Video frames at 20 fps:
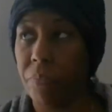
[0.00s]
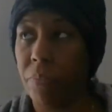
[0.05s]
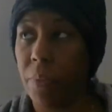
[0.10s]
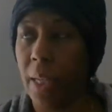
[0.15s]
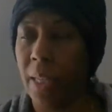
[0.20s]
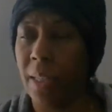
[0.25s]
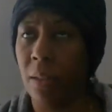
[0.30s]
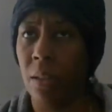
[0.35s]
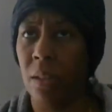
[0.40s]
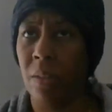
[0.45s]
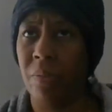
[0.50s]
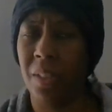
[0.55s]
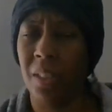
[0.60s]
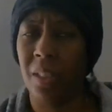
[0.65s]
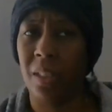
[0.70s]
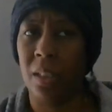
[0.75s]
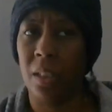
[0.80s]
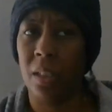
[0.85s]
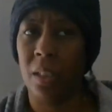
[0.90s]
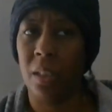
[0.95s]
I don't know if
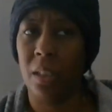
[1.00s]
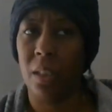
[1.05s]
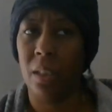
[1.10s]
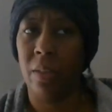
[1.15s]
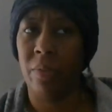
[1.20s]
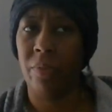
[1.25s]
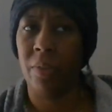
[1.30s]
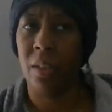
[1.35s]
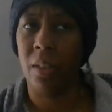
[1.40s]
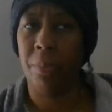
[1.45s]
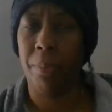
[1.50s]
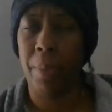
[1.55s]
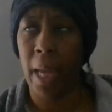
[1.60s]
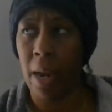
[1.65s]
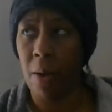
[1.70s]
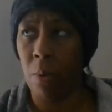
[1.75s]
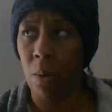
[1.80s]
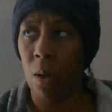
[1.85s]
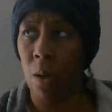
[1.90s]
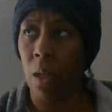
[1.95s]
this is if the
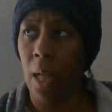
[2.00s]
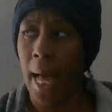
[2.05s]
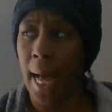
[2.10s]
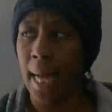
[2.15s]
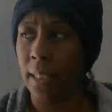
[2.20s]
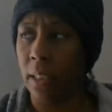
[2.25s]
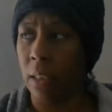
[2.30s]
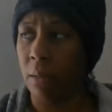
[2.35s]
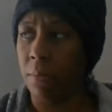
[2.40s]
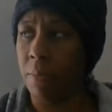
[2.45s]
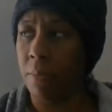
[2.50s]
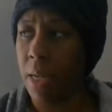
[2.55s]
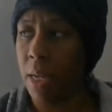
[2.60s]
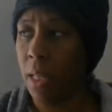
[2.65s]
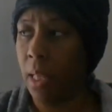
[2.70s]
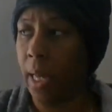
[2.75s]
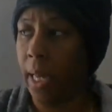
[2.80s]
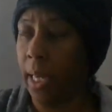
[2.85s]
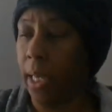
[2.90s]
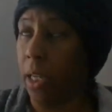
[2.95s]
payroll has to be
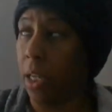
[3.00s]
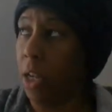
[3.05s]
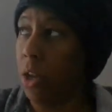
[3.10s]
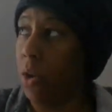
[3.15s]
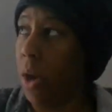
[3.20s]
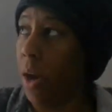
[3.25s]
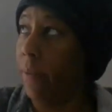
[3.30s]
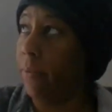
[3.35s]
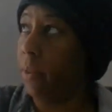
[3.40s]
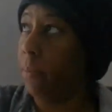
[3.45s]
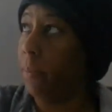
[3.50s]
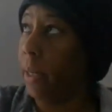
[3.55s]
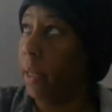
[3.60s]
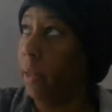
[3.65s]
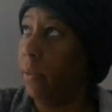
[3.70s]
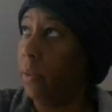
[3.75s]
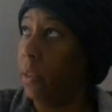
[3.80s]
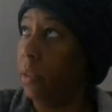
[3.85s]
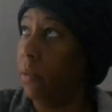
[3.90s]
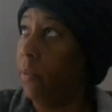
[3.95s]
like you have to be
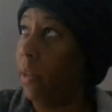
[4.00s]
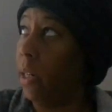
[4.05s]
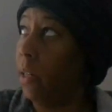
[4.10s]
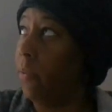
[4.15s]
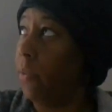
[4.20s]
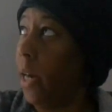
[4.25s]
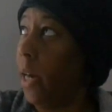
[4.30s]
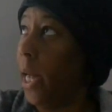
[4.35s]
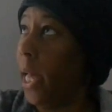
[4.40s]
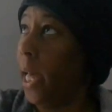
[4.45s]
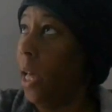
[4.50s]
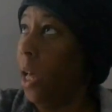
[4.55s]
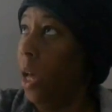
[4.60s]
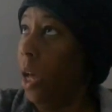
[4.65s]
able to verify